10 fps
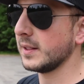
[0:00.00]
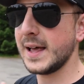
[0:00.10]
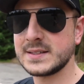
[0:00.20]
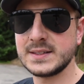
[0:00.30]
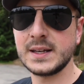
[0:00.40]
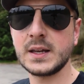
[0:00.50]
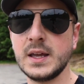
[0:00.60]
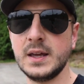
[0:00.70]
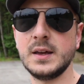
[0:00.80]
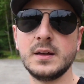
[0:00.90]
last thing,
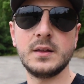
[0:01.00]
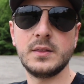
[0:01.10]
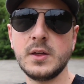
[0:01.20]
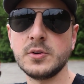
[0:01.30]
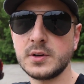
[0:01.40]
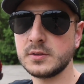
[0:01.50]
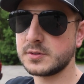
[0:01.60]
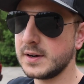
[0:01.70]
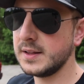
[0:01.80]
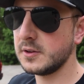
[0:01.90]
those
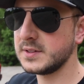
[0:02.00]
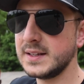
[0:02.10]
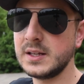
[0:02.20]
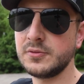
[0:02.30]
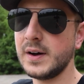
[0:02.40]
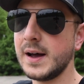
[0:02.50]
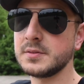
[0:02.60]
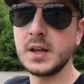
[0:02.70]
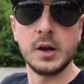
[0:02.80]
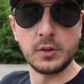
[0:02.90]
all-terrain, those
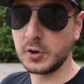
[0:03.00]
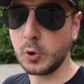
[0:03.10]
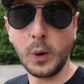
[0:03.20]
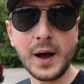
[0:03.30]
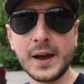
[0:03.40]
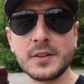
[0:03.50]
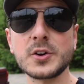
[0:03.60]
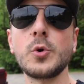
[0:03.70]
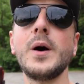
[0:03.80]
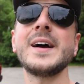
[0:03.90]
AT5s, they're
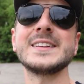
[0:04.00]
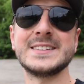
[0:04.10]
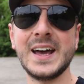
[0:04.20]
quiet as